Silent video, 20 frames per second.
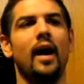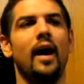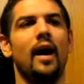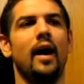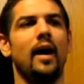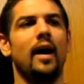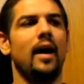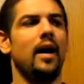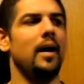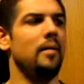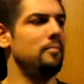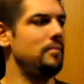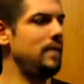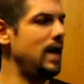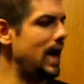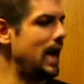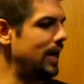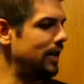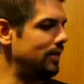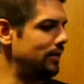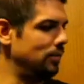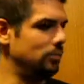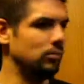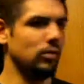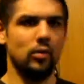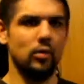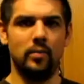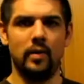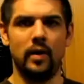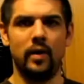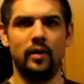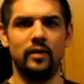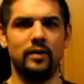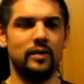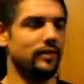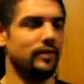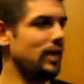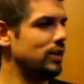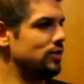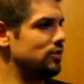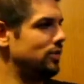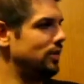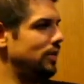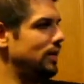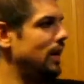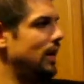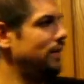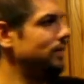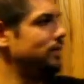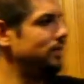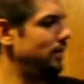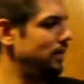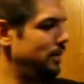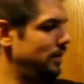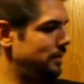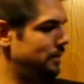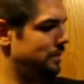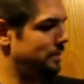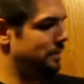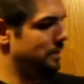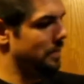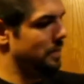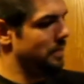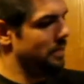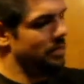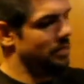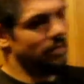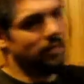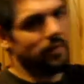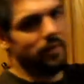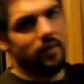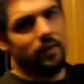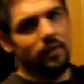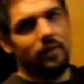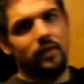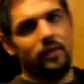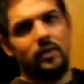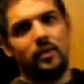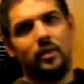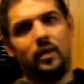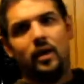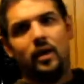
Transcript: Added the blueberries. I've actually got the